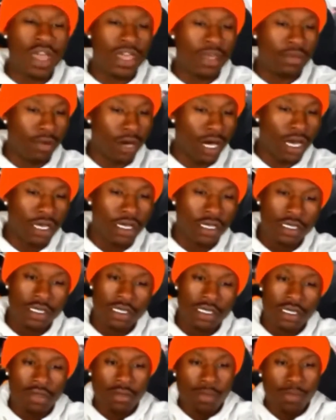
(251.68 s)
fucking wait,
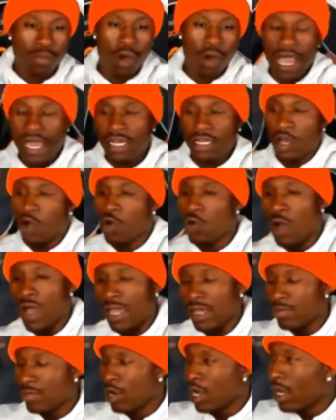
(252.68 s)
boy. Boy
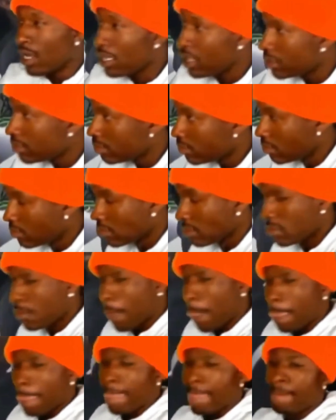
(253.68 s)
ain't no way, boy.
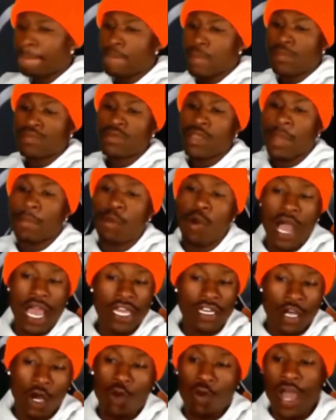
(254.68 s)

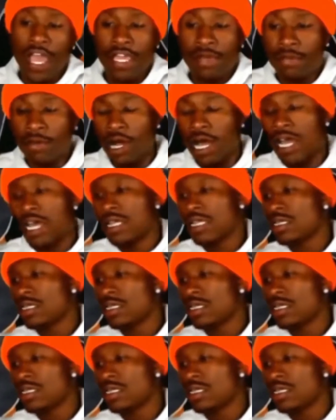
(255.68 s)
Boy ain't no way,